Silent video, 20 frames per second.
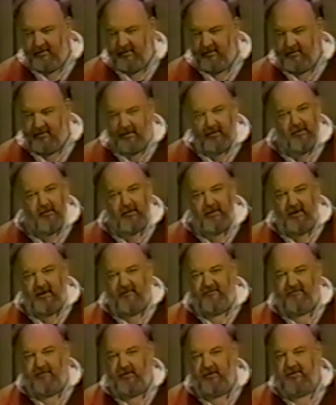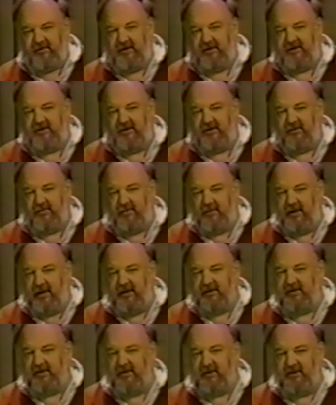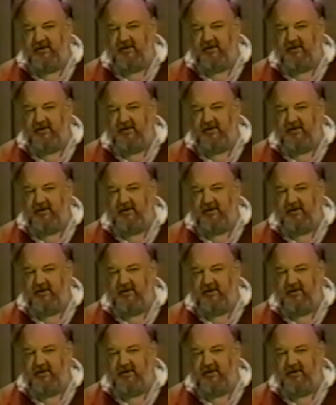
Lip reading: The early airfoil sections were actually